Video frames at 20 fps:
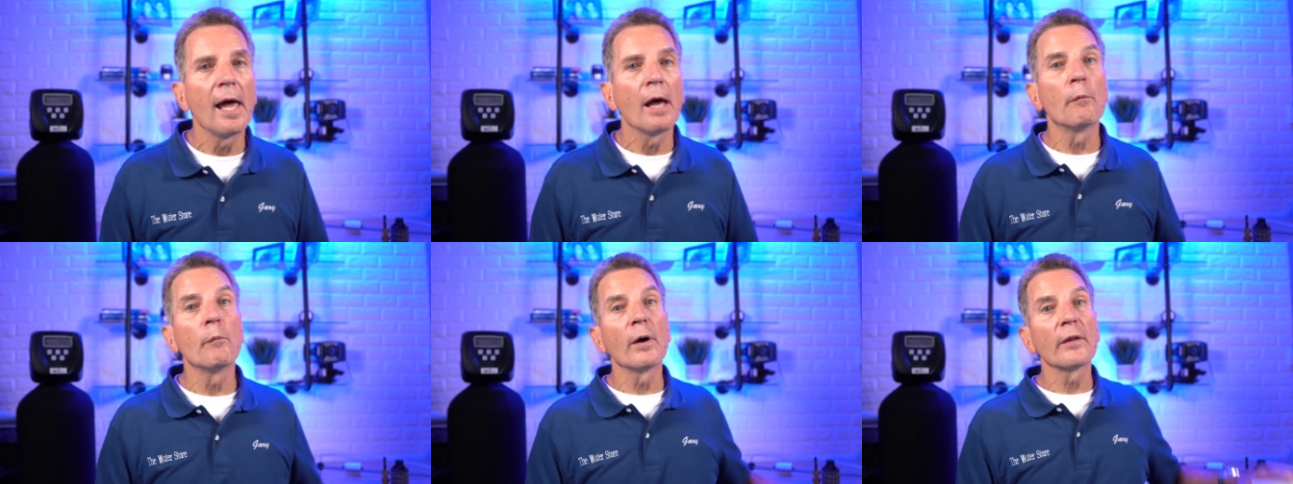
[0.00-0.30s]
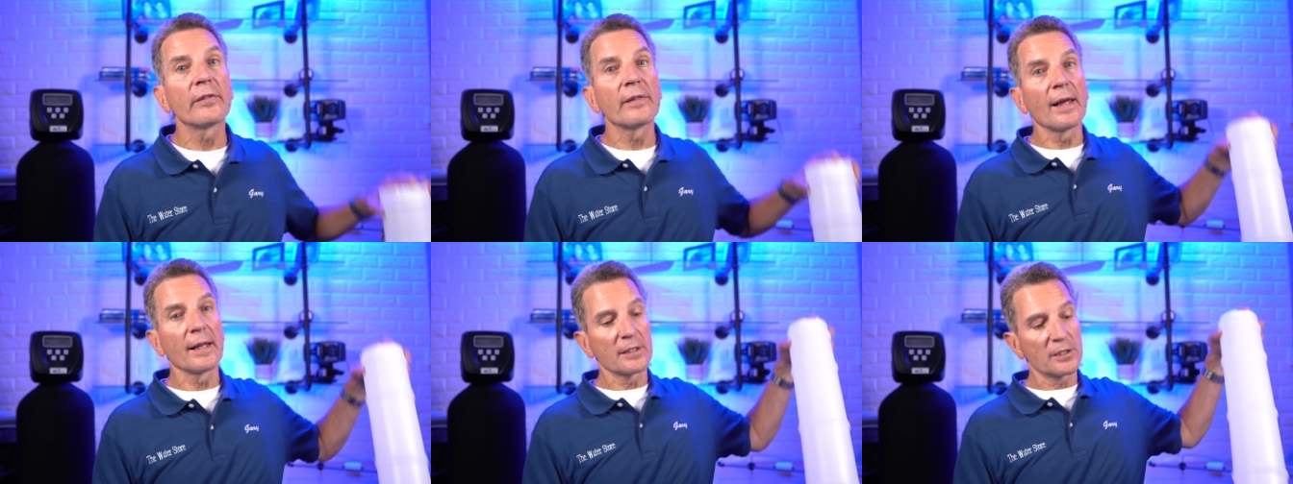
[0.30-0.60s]
And
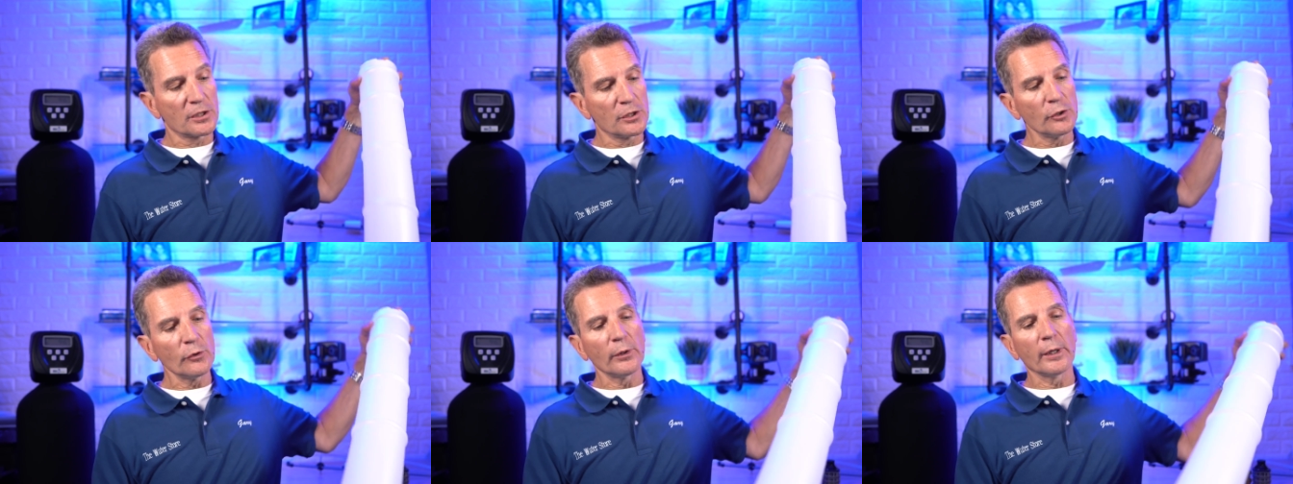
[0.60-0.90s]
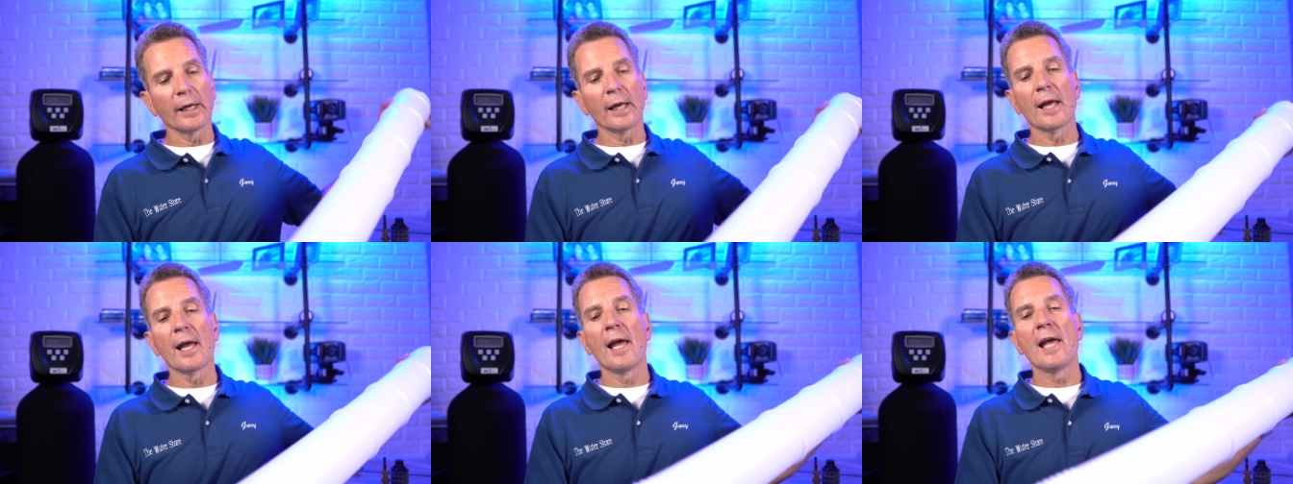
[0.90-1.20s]
what that's
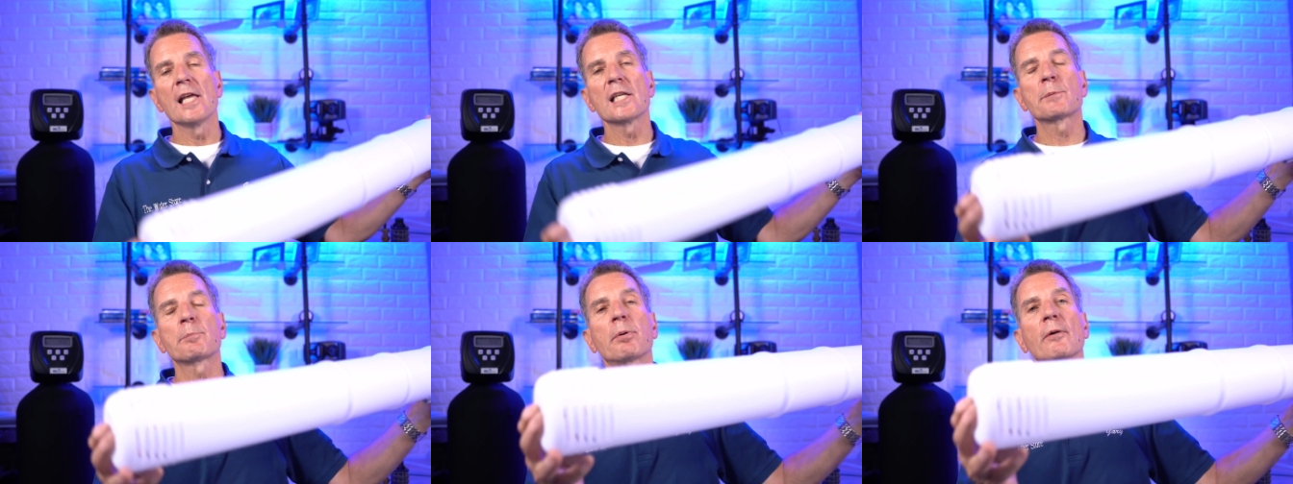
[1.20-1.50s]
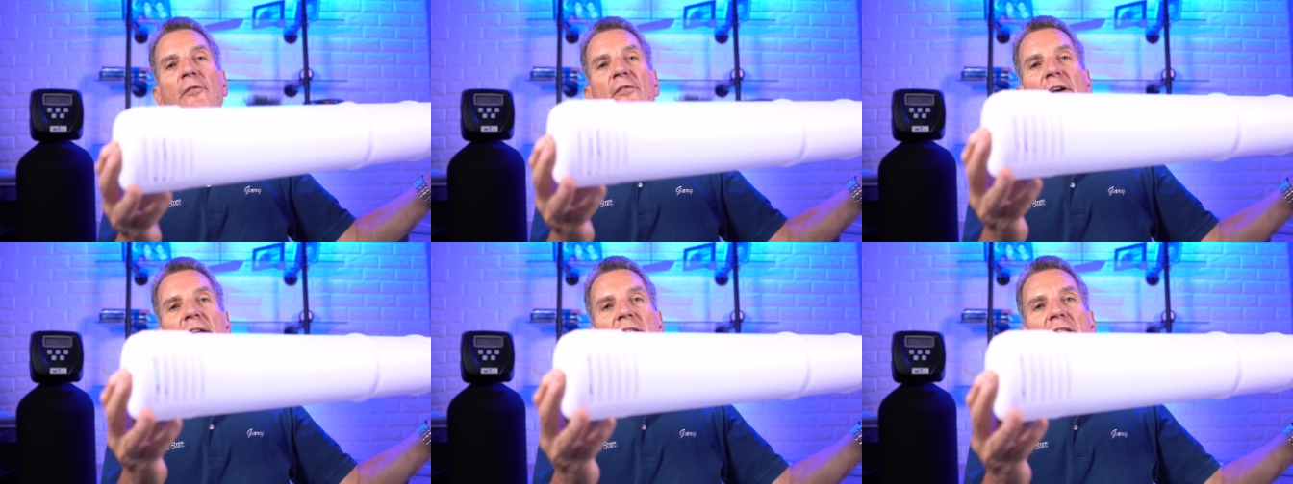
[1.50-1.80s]
doing is
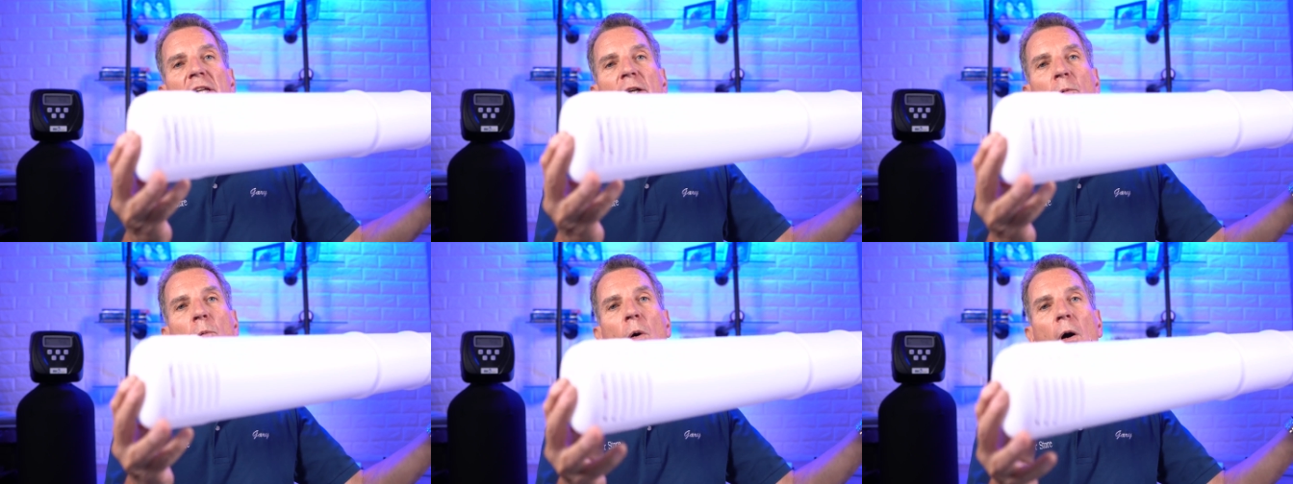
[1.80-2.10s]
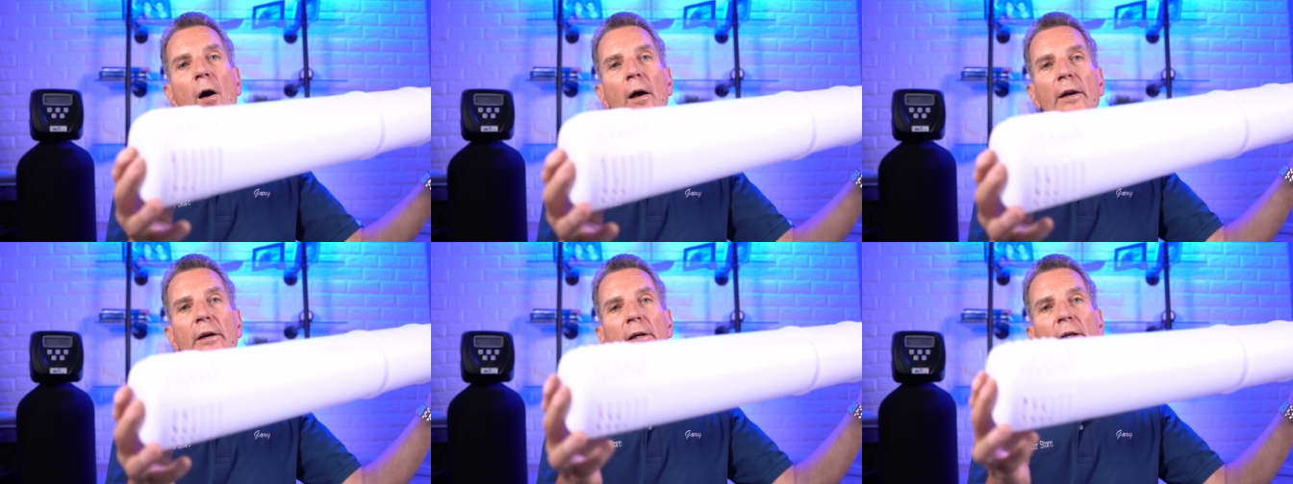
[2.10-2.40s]
preventing
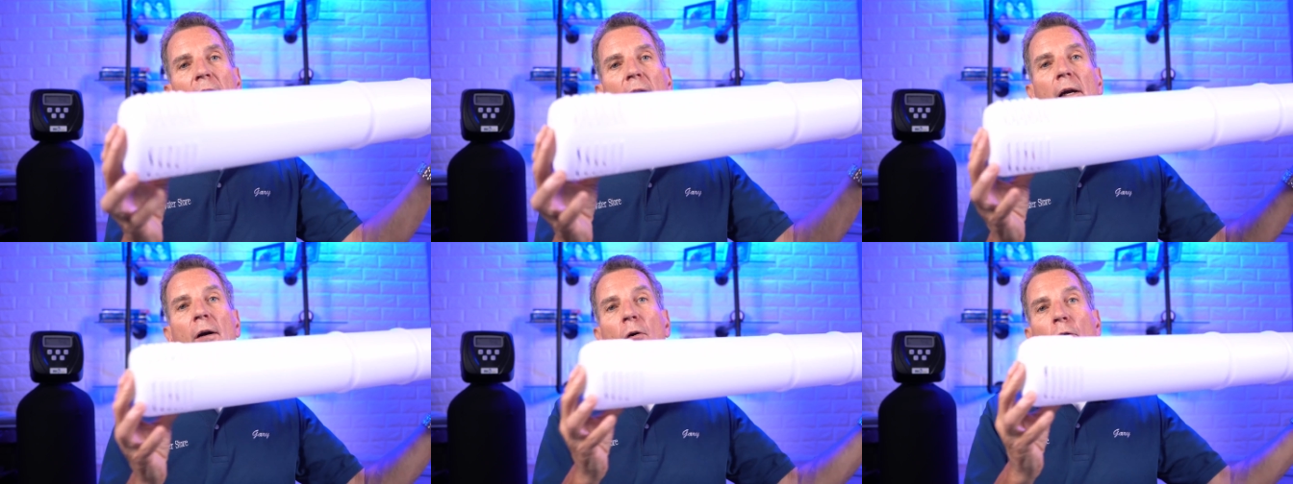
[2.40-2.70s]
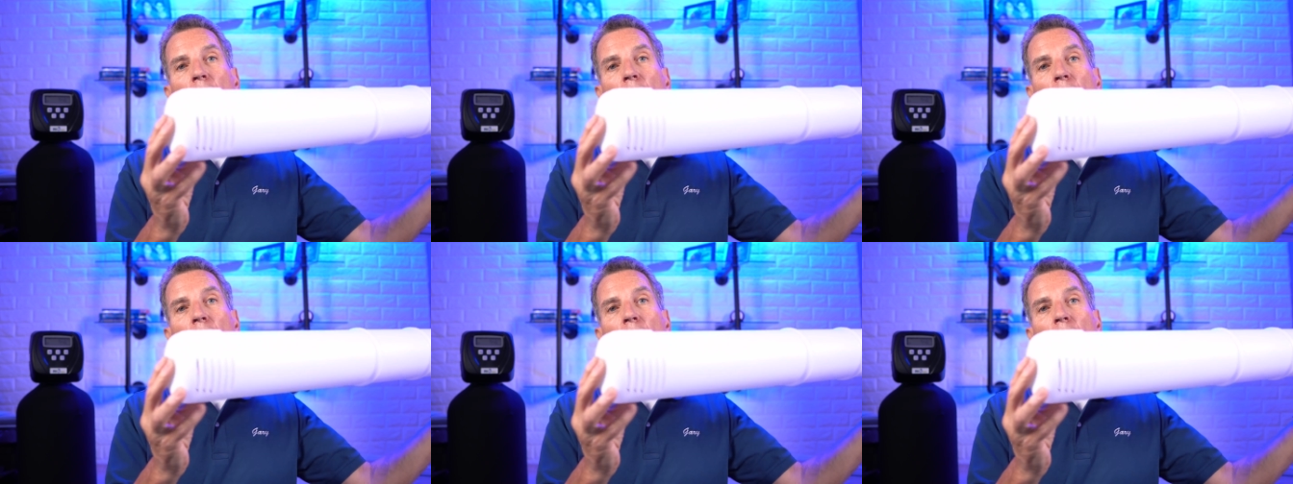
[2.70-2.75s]
water